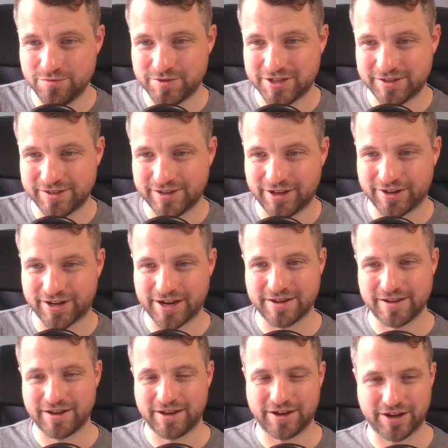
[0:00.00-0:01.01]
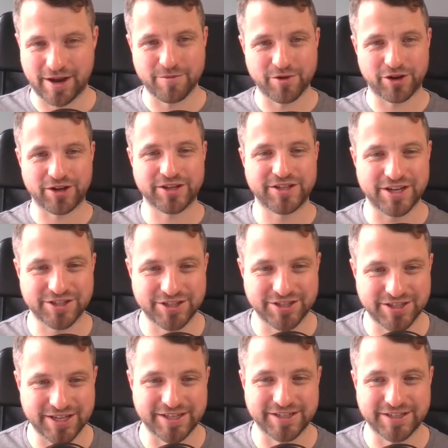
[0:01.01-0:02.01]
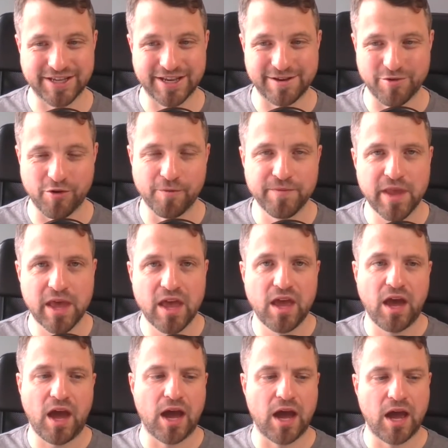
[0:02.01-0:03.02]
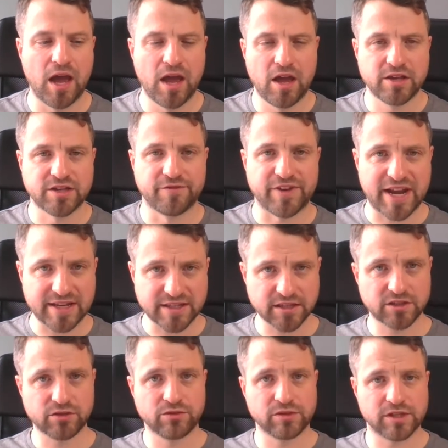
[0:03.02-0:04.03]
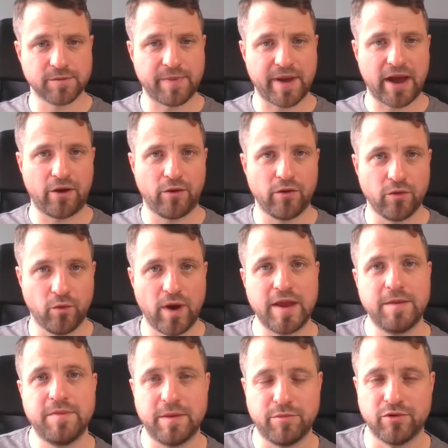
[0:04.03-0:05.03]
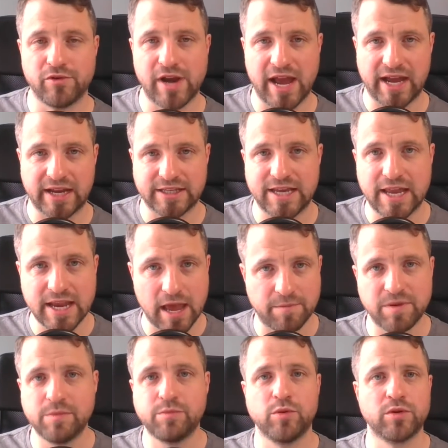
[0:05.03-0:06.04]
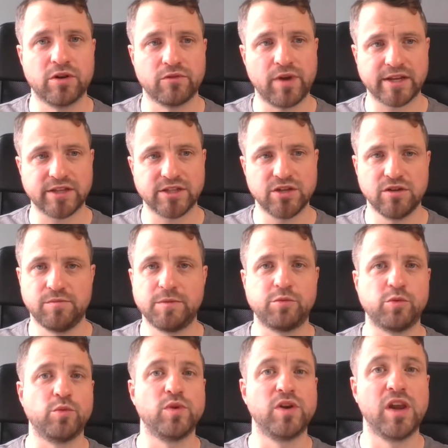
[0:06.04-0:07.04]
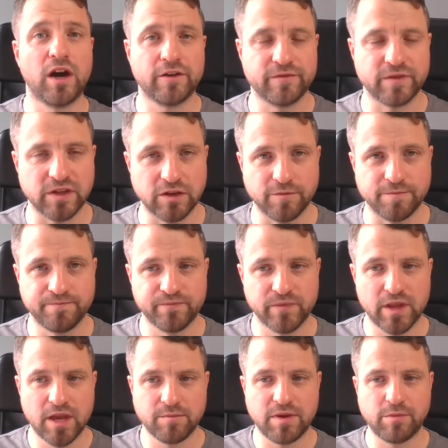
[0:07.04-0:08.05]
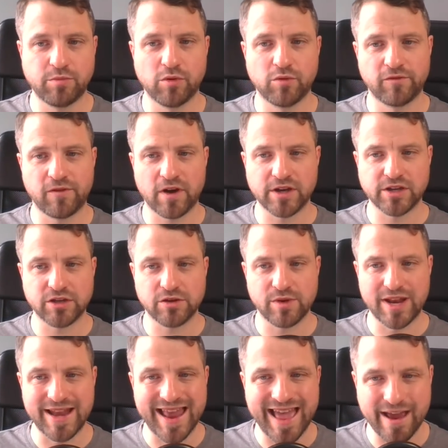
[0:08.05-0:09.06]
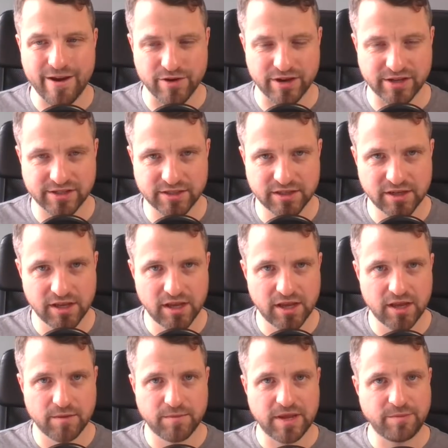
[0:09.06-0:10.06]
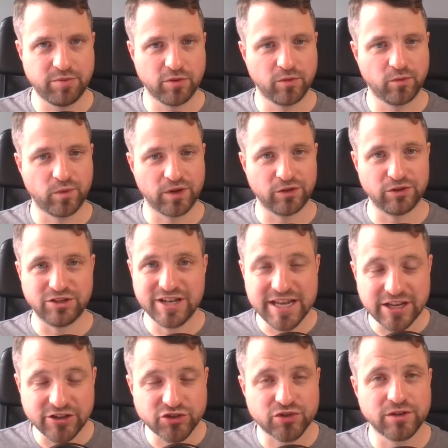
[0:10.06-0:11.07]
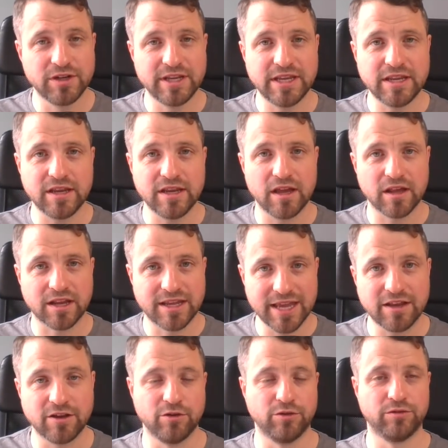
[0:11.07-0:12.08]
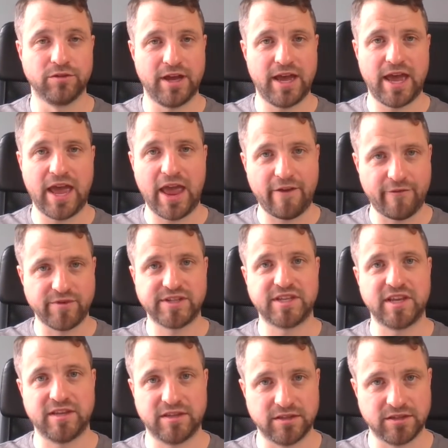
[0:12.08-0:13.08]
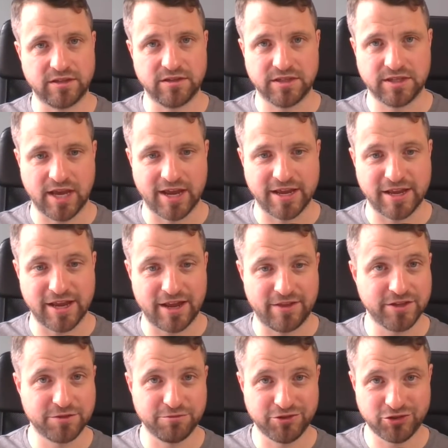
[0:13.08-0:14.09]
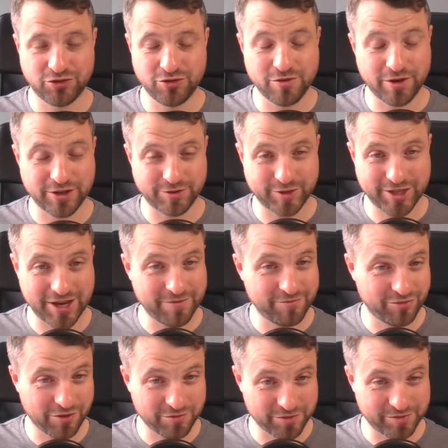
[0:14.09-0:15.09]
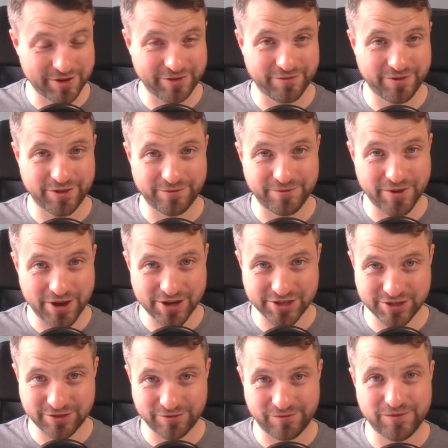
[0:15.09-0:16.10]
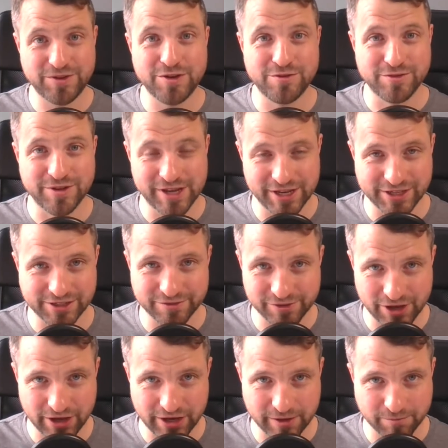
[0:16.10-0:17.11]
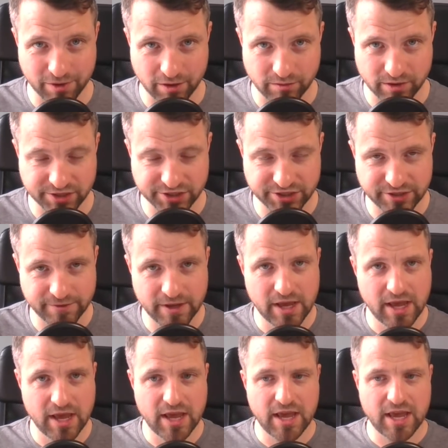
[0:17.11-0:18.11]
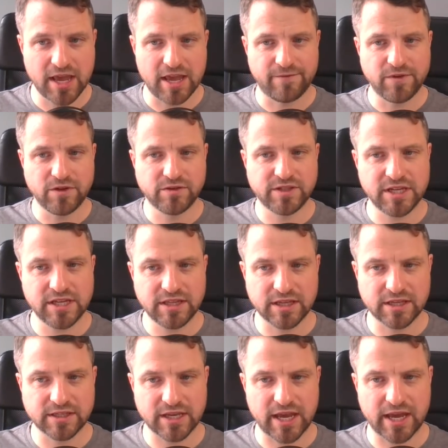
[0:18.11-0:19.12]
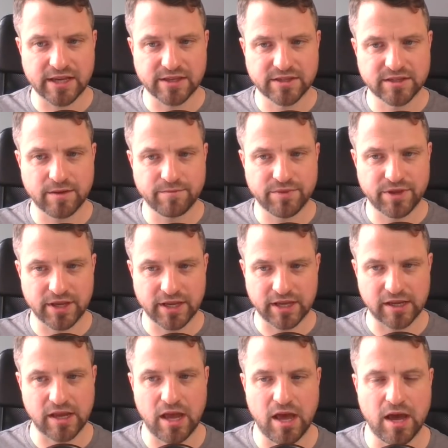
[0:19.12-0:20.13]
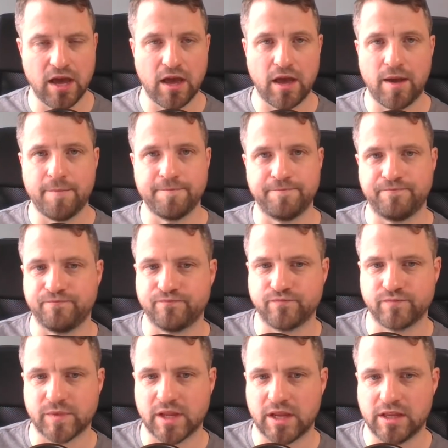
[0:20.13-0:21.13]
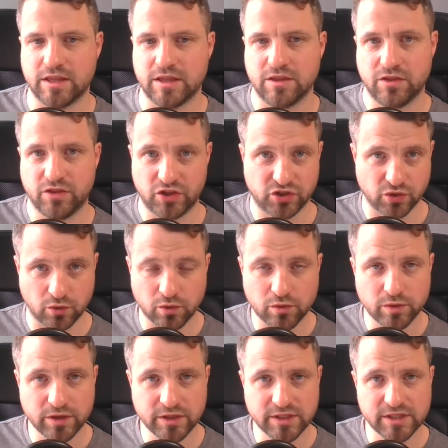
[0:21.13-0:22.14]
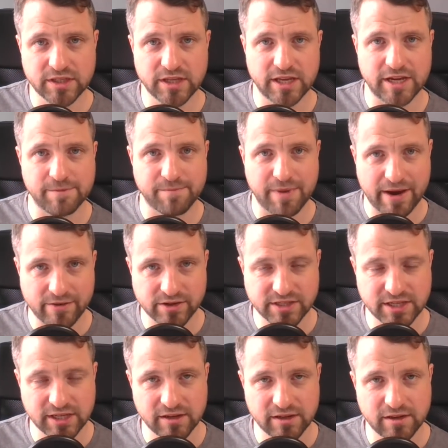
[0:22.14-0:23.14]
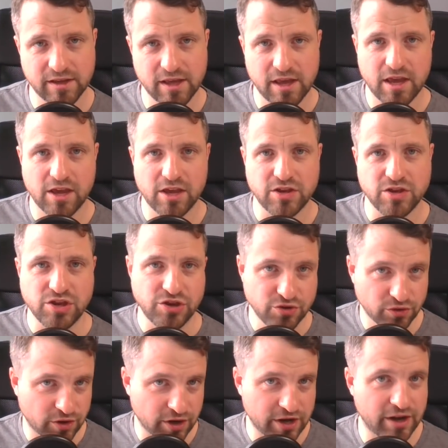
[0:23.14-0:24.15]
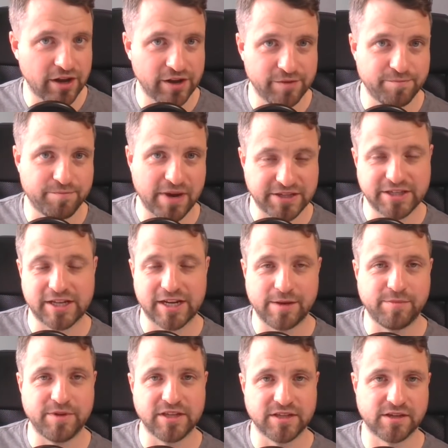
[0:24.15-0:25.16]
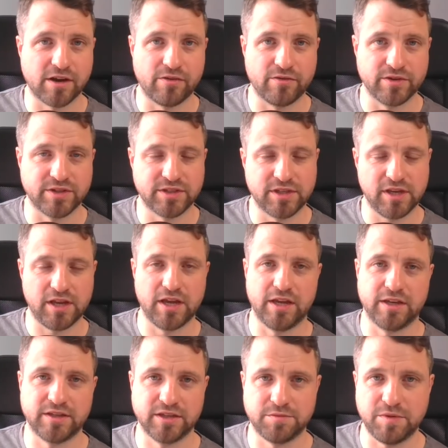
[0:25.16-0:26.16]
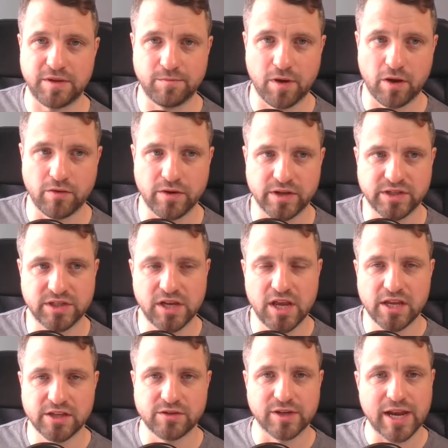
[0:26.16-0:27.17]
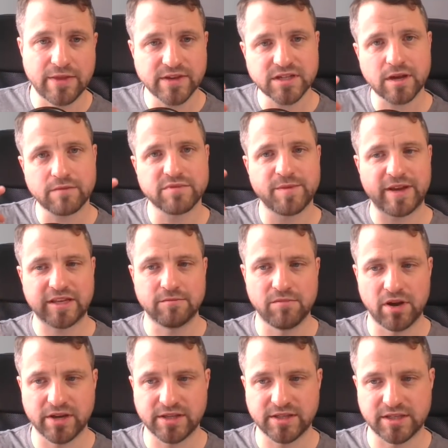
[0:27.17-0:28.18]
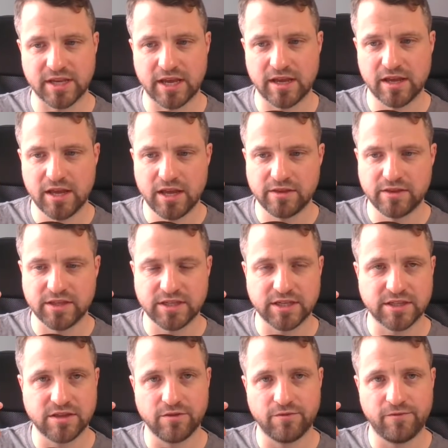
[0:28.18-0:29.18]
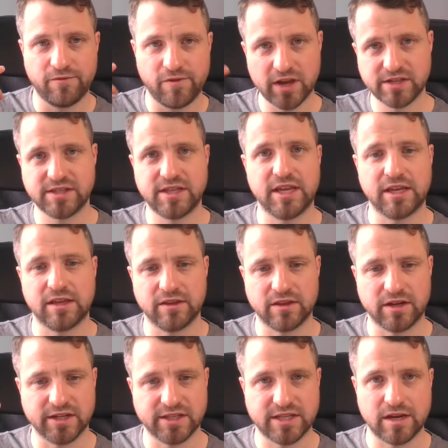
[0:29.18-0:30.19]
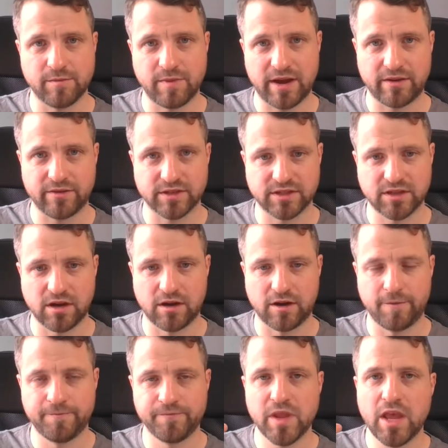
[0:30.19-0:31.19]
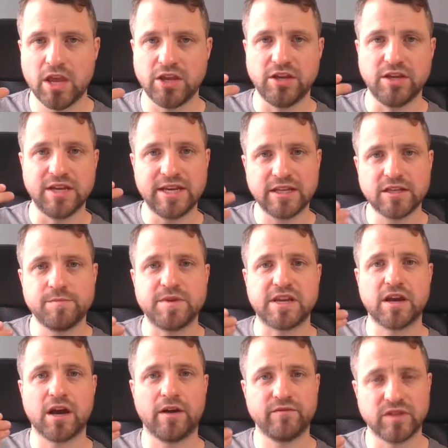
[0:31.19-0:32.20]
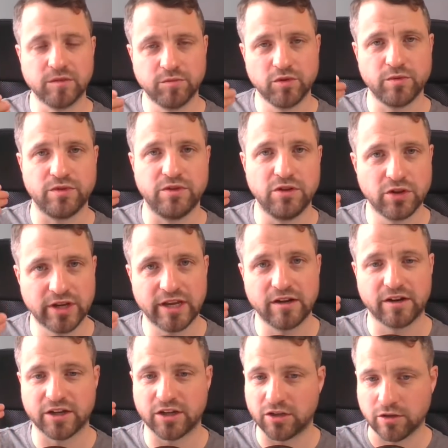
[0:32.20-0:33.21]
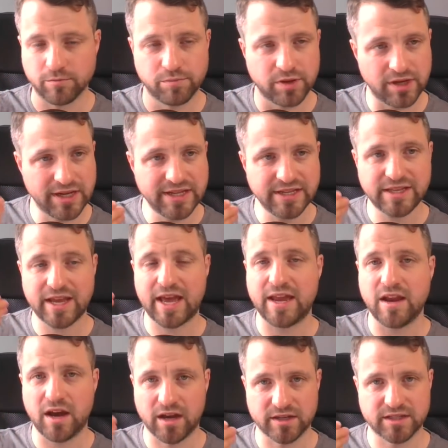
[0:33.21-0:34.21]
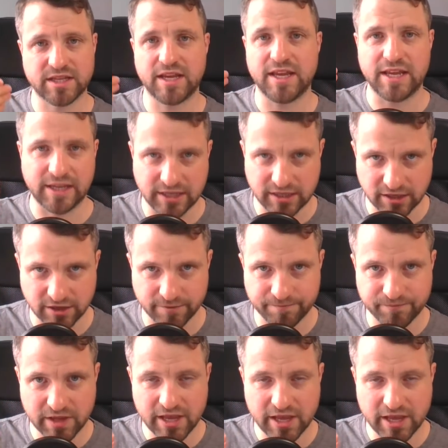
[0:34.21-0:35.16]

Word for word: Oops. Okay. Okay. I'm not going to touch the settings anymore. Uh, so Venata talked about the way people react. And yeah, people will correct you. People will laugh at you. People will find you hilarious people will literally giggle at every sentence you say. And this was true, I'd say, probably for the first few years of learning Polish. If you see this as something um, that's awkward and embarrassing, you're going to basically be discouraged uh, to speak Polish. So, again, this comes back to mindset. This is the first thing that I said about the start. You need to be comfortable with looking like a complete and utter idiot.